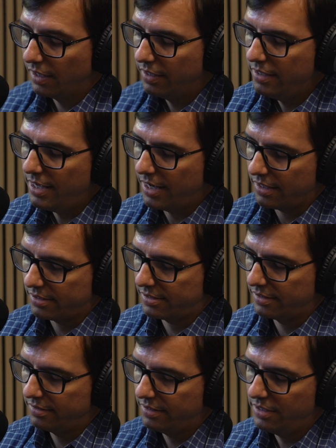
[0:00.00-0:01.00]
Yes,
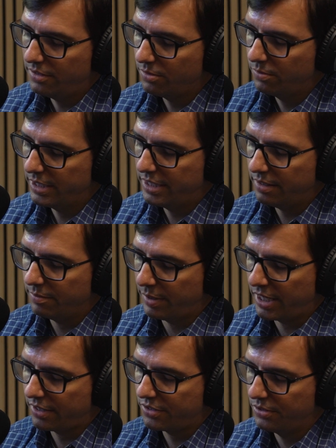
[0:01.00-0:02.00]
and here we get
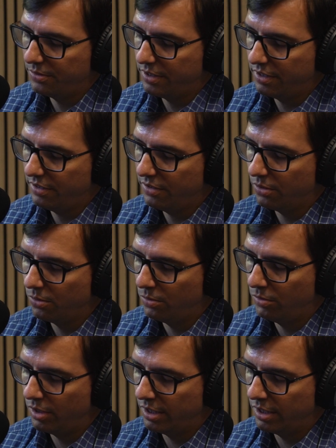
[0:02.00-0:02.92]
back to the whole,